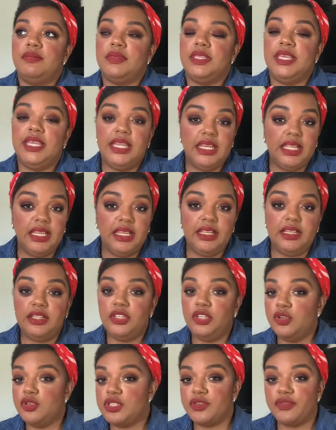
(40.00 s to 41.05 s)
getting
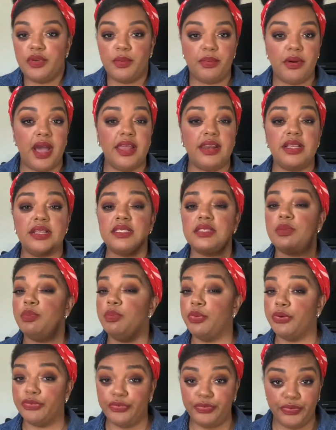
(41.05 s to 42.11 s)
use of your products
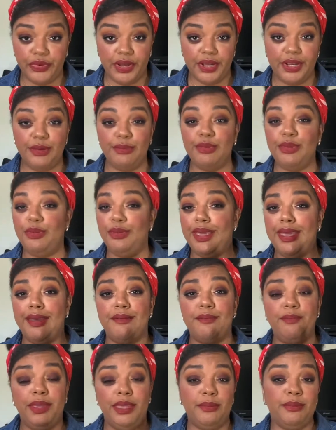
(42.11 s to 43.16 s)
more fun when you have
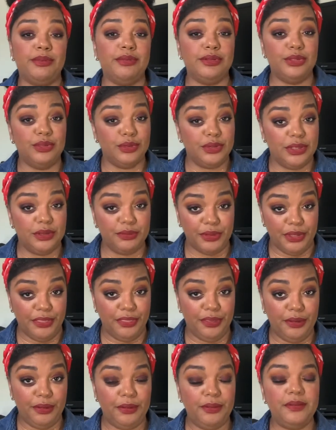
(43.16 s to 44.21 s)
people doing it with
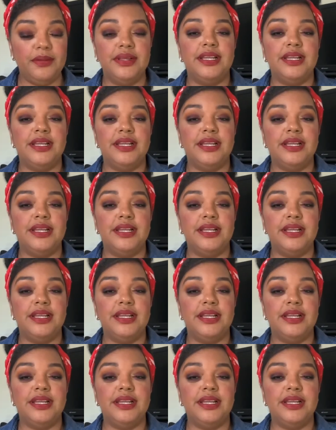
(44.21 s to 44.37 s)
you.